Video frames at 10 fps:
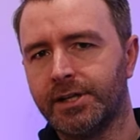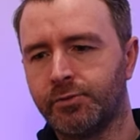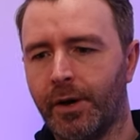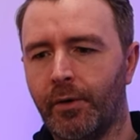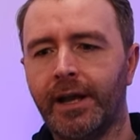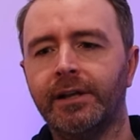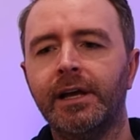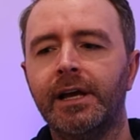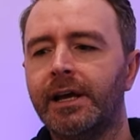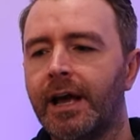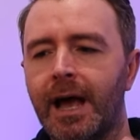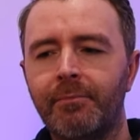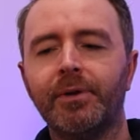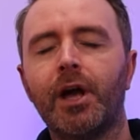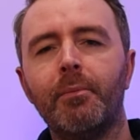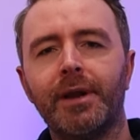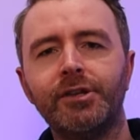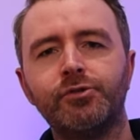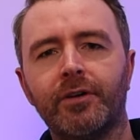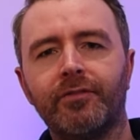as well. And him coming
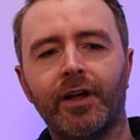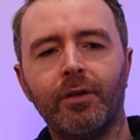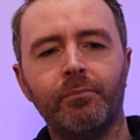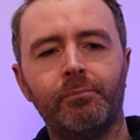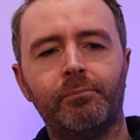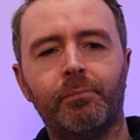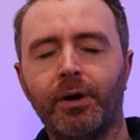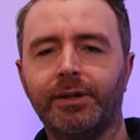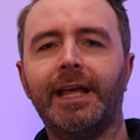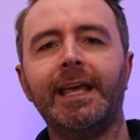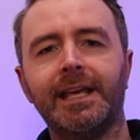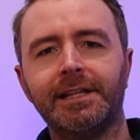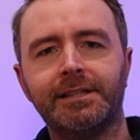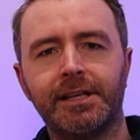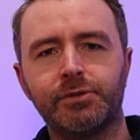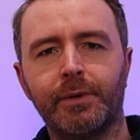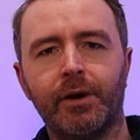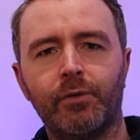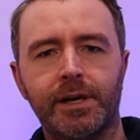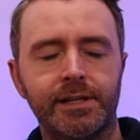into a film butt naked as
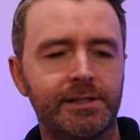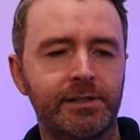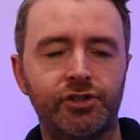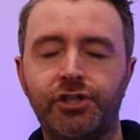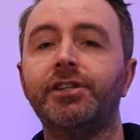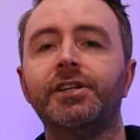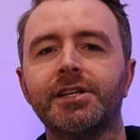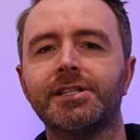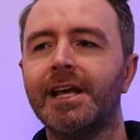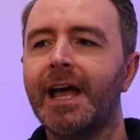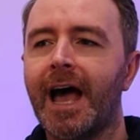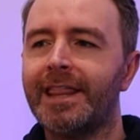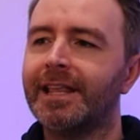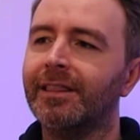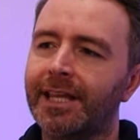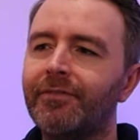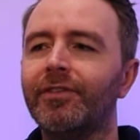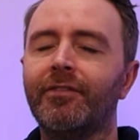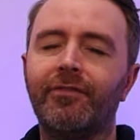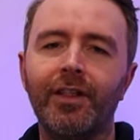well is genius. And then
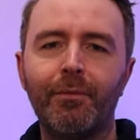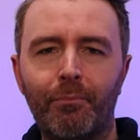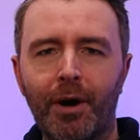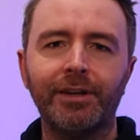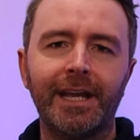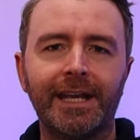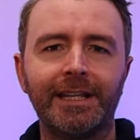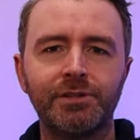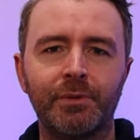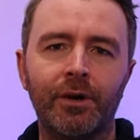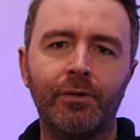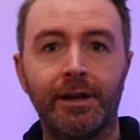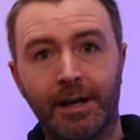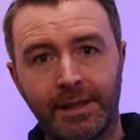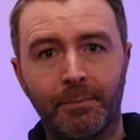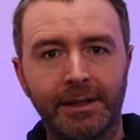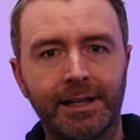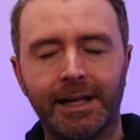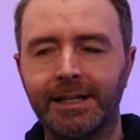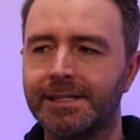leaving the film butt naked as well in the mid
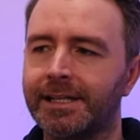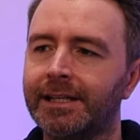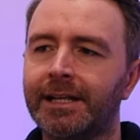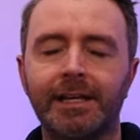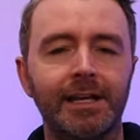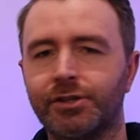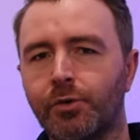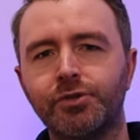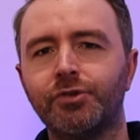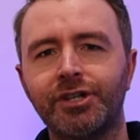credit scene is also